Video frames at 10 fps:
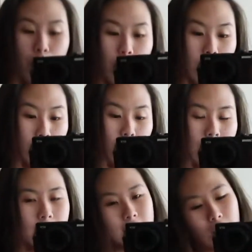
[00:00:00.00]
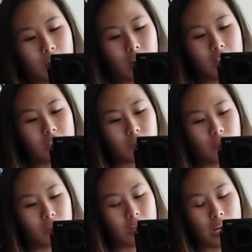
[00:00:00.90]
red and white is our colors
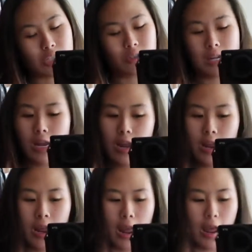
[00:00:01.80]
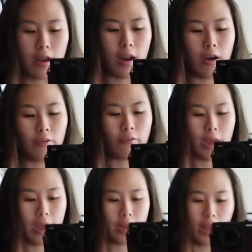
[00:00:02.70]
for National Day and our
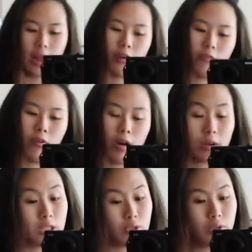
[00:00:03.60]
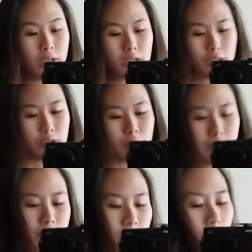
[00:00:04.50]
flag and for our country. So
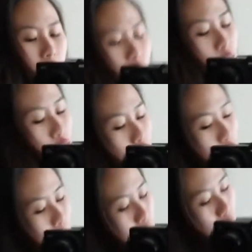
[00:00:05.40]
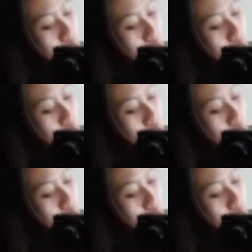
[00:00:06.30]
yep.